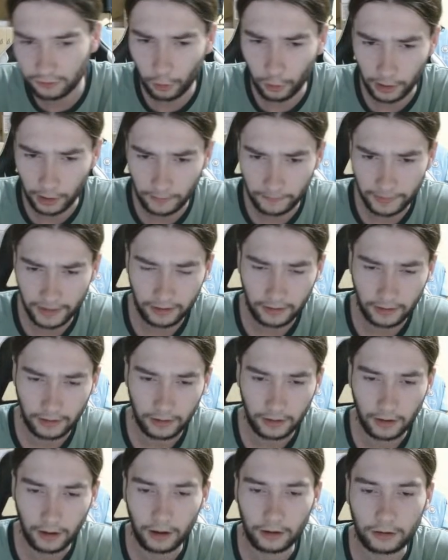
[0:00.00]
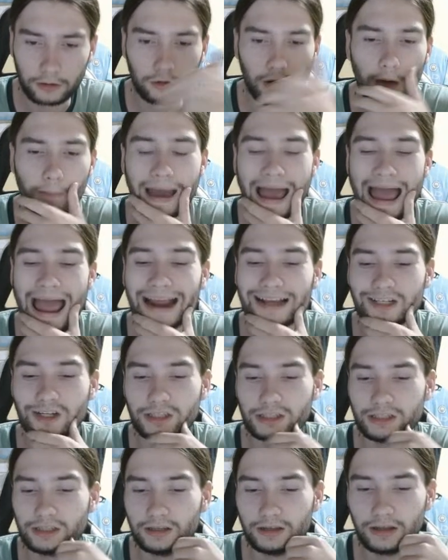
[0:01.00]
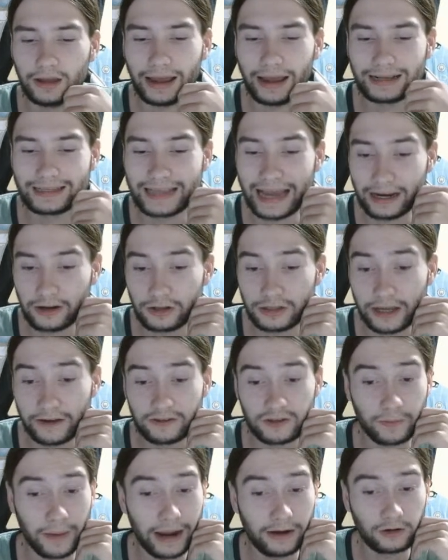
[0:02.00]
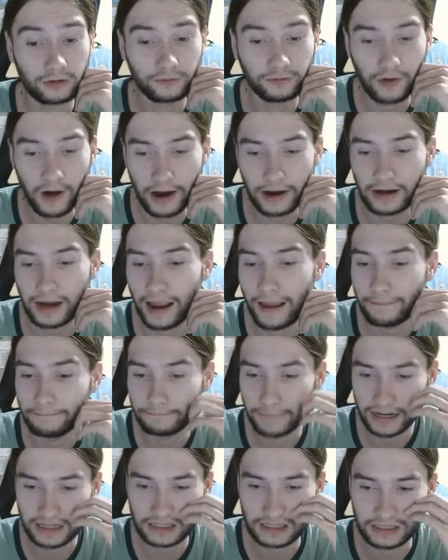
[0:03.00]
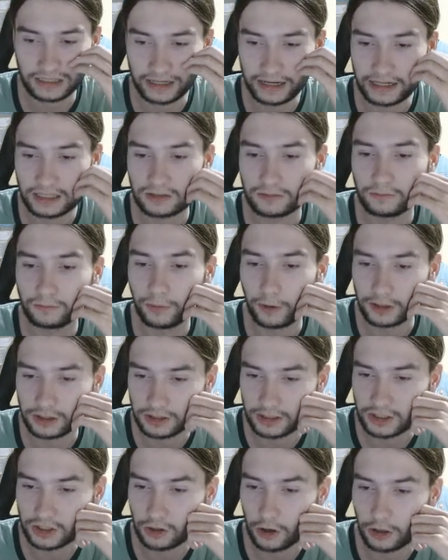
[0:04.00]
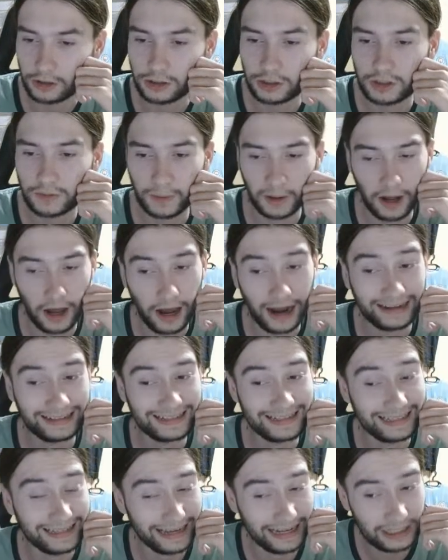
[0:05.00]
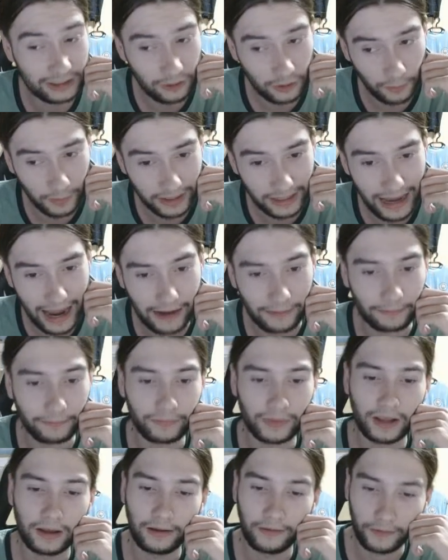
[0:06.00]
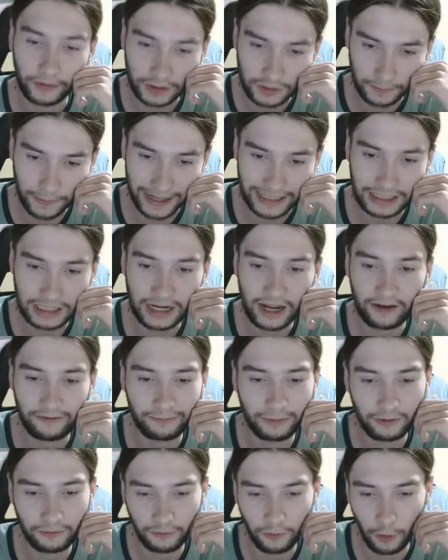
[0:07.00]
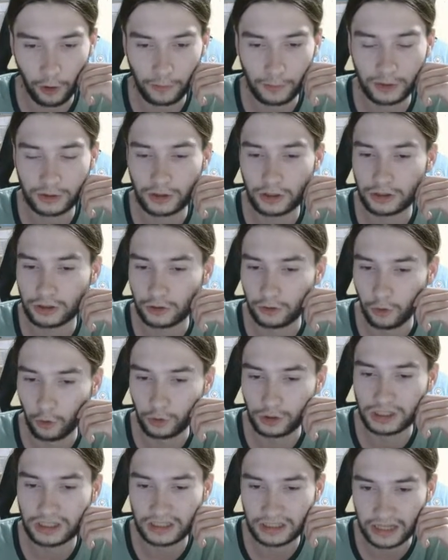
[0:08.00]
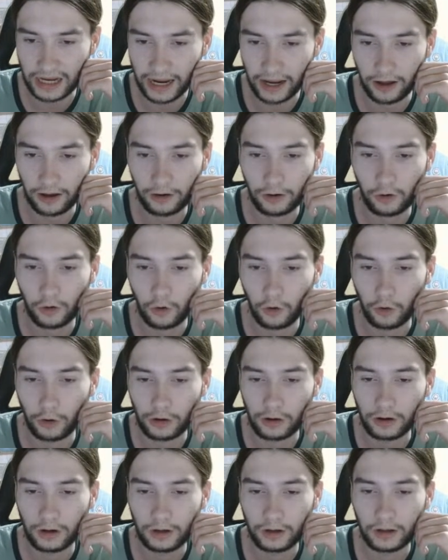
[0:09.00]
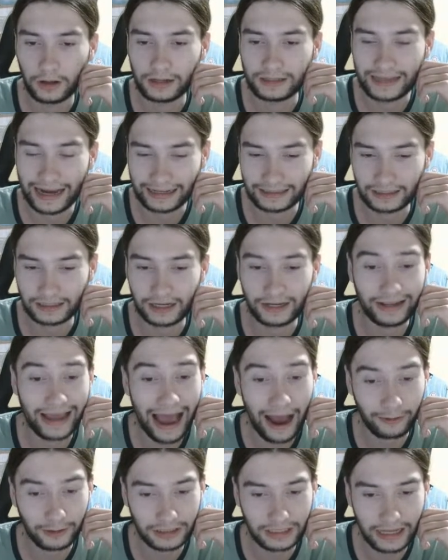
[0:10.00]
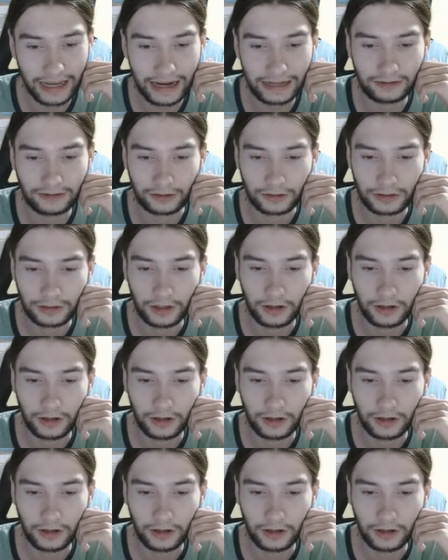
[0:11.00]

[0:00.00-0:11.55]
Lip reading: 4. Club executives may not fire him mid-season, but discussions behind the scenes could begin. Especially if performances look stale or tactically outdated.